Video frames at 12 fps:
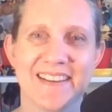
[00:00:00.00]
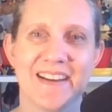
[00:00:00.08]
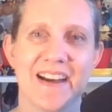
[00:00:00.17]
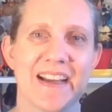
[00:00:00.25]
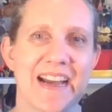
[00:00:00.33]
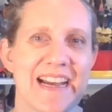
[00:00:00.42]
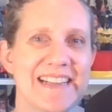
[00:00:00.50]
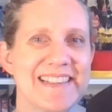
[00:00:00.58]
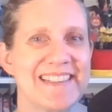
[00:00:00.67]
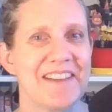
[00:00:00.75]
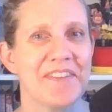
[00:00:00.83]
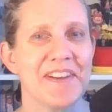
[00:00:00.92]
Hi guys,
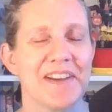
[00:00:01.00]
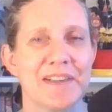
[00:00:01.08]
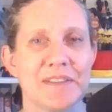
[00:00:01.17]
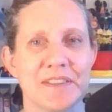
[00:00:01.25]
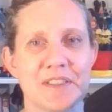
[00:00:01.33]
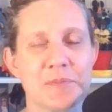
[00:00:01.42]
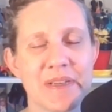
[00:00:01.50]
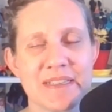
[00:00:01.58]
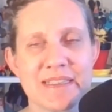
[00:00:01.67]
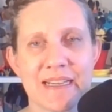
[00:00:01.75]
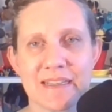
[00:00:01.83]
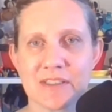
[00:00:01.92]
Steph here. This is my
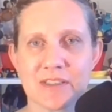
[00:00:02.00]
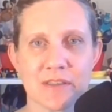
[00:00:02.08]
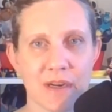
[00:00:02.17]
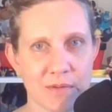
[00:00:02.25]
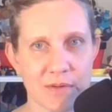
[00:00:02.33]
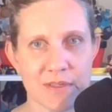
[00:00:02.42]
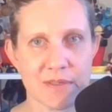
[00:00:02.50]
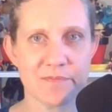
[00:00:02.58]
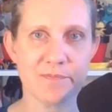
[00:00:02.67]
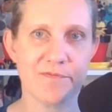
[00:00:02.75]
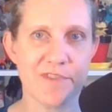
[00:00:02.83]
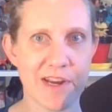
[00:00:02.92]
second Star Wars
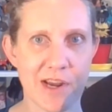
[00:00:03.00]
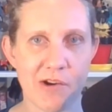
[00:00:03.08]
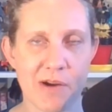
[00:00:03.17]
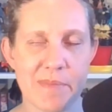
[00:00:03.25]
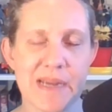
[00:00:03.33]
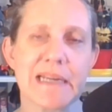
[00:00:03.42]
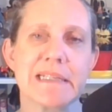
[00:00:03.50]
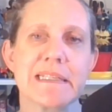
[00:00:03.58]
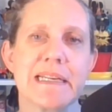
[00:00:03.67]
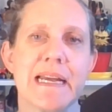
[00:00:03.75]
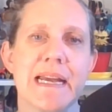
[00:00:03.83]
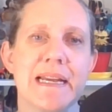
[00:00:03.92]
video I'm making
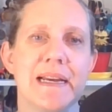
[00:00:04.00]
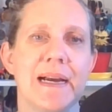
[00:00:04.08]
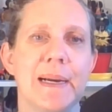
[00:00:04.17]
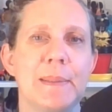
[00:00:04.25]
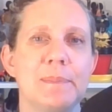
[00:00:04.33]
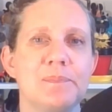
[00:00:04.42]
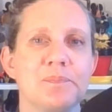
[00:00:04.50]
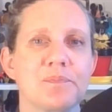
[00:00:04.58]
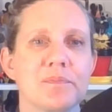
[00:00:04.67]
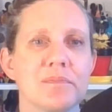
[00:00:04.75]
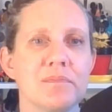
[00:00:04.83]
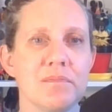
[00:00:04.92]
today.
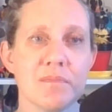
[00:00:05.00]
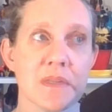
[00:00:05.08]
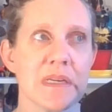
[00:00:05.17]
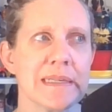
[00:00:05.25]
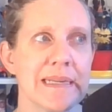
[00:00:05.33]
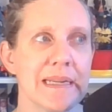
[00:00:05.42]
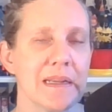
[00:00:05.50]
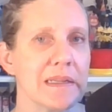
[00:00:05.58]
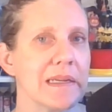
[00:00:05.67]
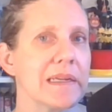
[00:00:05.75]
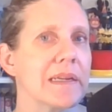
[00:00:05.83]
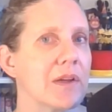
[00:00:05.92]
Again, I'll
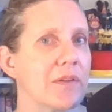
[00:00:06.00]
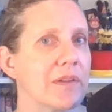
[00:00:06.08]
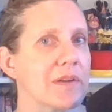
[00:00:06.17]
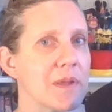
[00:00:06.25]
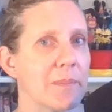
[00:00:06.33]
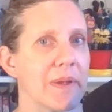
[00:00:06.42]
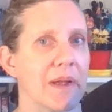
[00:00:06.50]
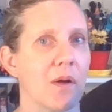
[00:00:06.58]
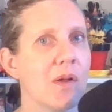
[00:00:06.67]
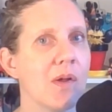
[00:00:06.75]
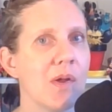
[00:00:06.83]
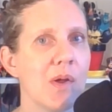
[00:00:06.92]
let you know there's a big
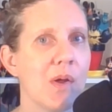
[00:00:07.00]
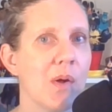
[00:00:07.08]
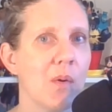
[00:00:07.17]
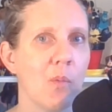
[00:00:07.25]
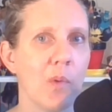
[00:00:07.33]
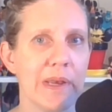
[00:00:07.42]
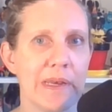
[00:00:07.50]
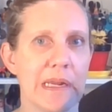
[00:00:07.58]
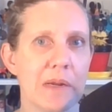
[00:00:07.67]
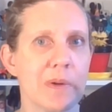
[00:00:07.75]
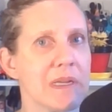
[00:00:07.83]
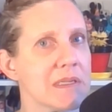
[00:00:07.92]

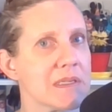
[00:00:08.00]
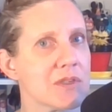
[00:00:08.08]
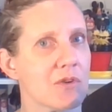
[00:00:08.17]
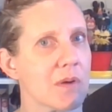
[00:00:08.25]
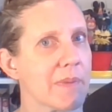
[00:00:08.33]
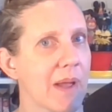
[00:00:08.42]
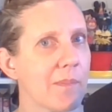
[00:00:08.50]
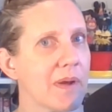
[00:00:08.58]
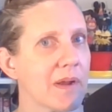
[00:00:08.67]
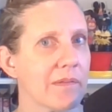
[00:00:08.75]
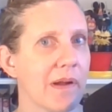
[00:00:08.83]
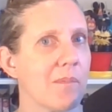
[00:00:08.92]
windy windstorm
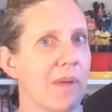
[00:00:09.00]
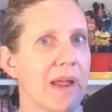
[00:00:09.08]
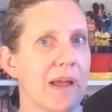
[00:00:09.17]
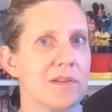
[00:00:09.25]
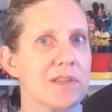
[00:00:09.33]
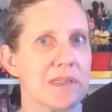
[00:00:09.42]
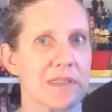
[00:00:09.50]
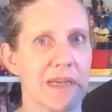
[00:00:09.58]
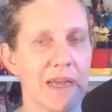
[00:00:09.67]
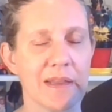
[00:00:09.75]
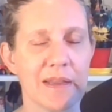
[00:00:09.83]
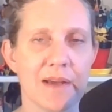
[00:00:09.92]
happening around my house and it's
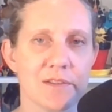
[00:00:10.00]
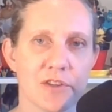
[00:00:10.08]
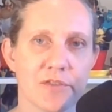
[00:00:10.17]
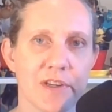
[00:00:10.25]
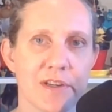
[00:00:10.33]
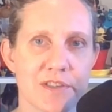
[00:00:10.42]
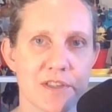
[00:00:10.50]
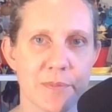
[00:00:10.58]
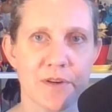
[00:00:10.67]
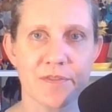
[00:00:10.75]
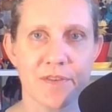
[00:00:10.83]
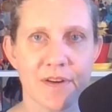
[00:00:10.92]
kind of loud, so if you hear some
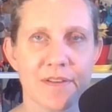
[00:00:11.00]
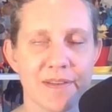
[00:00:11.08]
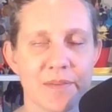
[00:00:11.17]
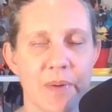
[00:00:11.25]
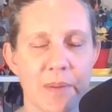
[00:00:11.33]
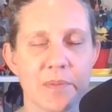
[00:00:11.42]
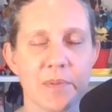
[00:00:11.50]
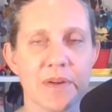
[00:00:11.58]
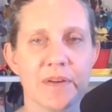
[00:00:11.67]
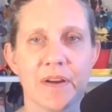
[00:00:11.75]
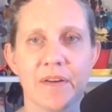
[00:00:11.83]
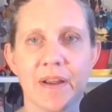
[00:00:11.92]
interference, that's probably what
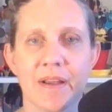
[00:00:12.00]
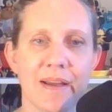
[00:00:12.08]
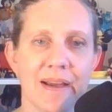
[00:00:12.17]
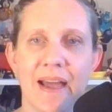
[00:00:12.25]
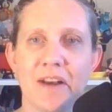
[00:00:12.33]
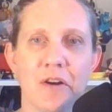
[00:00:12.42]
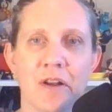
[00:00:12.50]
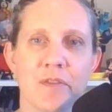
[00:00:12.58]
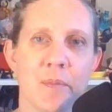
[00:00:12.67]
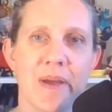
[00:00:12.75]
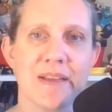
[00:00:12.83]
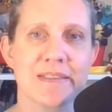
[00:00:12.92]
you're hearing. I don't have
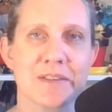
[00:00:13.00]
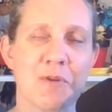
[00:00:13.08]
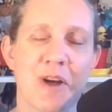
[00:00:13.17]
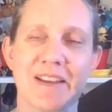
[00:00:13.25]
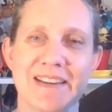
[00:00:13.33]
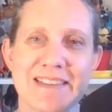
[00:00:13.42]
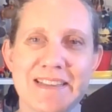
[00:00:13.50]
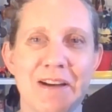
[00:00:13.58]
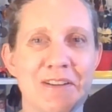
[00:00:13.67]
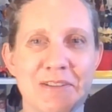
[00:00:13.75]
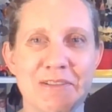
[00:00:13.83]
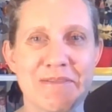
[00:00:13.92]
the best quality
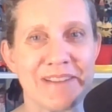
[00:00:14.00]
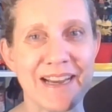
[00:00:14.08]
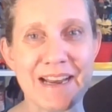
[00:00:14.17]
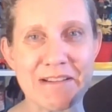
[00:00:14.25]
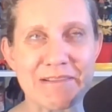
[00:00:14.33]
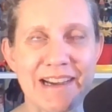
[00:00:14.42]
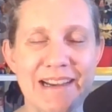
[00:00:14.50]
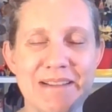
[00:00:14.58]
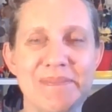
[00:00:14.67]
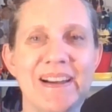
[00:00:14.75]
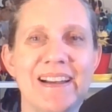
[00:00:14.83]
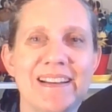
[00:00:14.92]
sound equipment anyway,
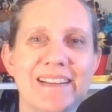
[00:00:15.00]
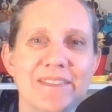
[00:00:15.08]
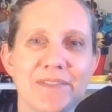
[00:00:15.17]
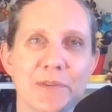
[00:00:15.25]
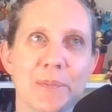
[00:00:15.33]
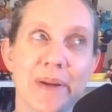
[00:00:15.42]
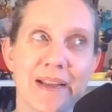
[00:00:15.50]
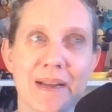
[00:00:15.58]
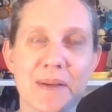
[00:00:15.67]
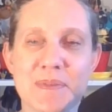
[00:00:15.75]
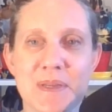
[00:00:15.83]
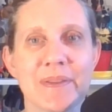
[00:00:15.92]
but if we're picking
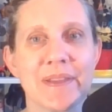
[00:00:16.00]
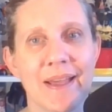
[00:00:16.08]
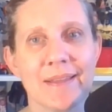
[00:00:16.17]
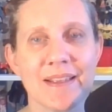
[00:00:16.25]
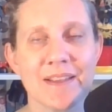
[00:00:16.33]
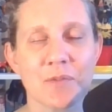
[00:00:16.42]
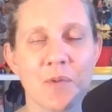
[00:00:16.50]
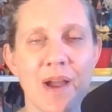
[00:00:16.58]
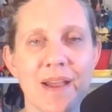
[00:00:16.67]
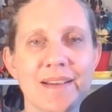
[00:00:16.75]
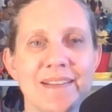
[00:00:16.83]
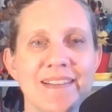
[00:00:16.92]
up some of that, that's
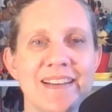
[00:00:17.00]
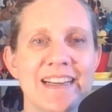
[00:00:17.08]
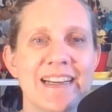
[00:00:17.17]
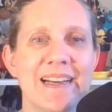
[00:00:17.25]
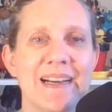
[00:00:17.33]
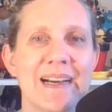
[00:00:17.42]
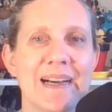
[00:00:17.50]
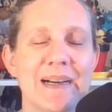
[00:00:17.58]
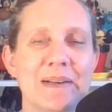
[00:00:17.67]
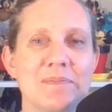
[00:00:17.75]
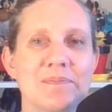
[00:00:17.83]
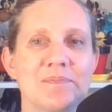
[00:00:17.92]
why.
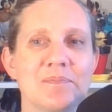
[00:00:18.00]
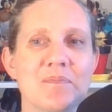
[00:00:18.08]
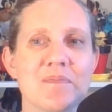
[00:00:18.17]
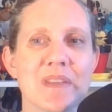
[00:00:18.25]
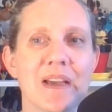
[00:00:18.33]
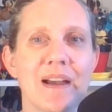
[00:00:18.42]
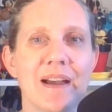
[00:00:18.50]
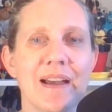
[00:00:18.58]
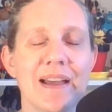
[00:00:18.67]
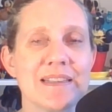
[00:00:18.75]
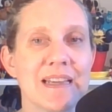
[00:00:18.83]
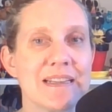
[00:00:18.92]

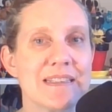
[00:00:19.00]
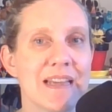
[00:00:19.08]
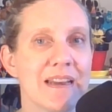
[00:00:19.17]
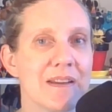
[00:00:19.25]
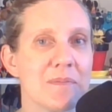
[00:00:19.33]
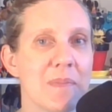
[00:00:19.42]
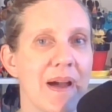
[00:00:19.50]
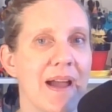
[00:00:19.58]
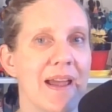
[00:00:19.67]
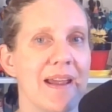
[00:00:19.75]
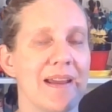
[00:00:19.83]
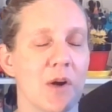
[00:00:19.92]
As I said in
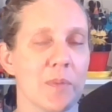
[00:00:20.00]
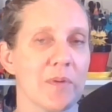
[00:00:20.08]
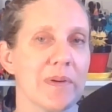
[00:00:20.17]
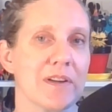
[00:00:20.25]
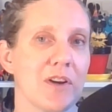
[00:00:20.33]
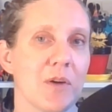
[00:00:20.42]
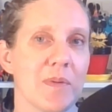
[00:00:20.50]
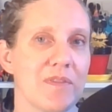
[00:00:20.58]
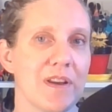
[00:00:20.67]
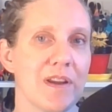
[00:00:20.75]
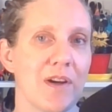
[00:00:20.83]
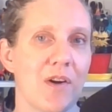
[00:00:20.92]
my Obi-Wan Kenobi
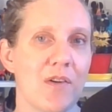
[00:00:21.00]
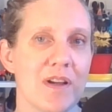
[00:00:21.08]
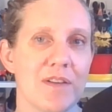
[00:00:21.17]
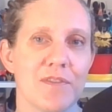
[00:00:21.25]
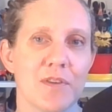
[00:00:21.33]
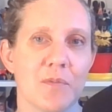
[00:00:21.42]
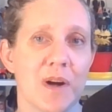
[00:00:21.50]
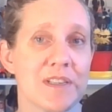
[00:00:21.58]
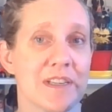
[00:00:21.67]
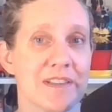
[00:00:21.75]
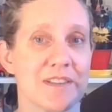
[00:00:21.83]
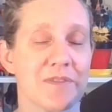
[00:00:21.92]
video, if you're
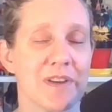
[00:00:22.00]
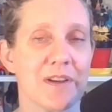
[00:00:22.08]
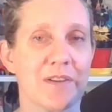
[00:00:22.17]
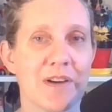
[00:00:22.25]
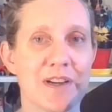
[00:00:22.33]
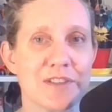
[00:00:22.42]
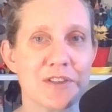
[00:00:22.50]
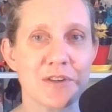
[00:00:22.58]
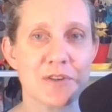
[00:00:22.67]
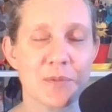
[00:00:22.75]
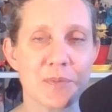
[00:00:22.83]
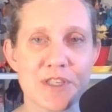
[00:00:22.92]
watching this video, I sure
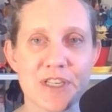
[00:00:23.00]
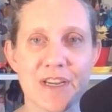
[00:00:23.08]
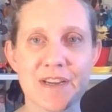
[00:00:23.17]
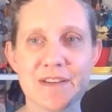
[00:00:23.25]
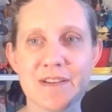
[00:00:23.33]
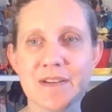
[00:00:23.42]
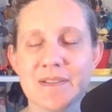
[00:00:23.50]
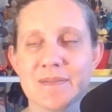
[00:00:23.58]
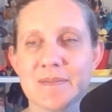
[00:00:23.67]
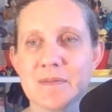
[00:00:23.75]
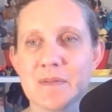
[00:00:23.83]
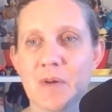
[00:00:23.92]
do appreciate you
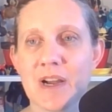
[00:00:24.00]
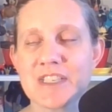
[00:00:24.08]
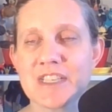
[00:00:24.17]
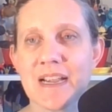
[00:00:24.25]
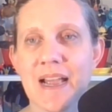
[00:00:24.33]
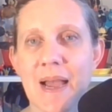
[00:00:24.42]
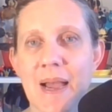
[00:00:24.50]
watching.